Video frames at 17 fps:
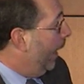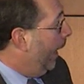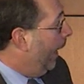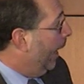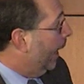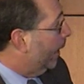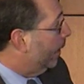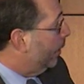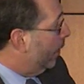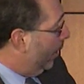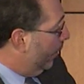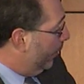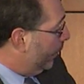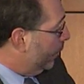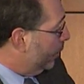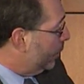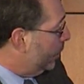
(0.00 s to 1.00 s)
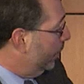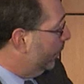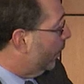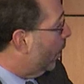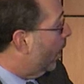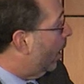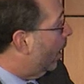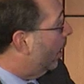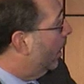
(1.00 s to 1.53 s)
And first of
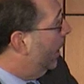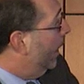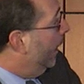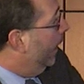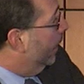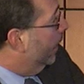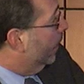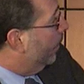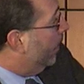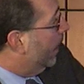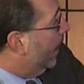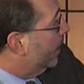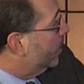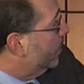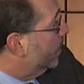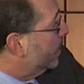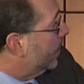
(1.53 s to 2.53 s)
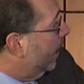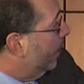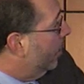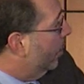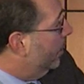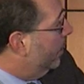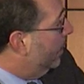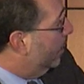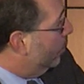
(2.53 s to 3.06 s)
all, in the
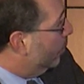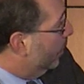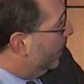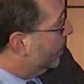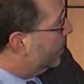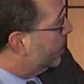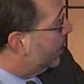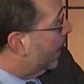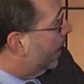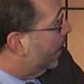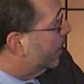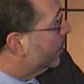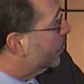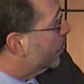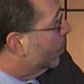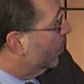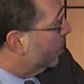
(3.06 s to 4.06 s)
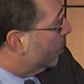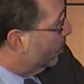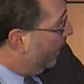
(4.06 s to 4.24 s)
plasmacytoid dendritic cells, which